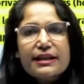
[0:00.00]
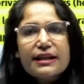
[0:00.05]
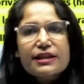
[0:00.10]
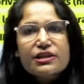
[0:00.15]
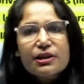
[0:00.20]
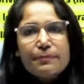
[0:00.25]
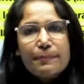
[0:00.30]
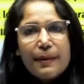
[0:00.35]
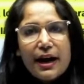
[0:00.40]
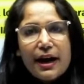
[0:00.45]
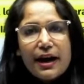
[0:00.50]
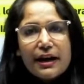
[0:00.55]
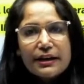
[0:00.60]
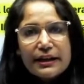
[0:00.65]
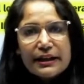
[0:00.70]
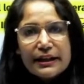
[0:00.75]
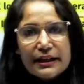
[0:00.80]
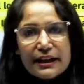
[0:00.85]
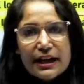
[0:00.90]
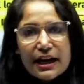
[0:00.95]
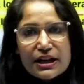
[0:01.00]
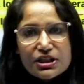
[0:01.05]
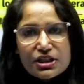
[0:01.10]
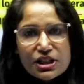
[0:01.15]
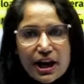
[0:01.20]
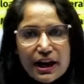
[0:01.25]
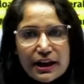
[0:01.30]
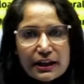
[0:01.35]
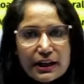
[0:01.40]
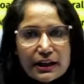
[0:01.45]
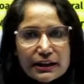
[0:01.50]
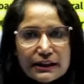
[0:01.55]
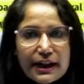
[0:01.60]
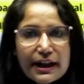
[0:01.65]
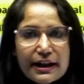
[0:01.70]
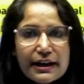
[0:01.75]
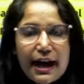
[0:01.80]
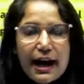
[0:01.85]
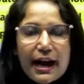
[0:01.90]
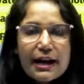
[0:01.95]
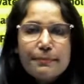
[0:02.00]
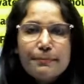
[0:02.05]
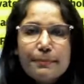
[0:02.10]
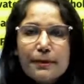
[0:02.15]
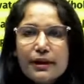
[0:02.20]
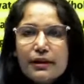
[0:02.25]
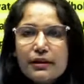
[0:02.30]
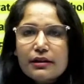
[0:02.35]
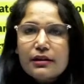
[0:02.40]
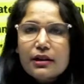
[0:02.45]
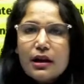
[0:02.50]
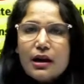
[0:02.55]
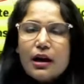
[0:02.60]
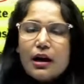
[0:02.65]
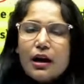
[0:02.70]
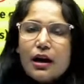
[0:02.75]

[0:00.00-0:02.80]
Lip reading: and the Japan, India, China, they are helping,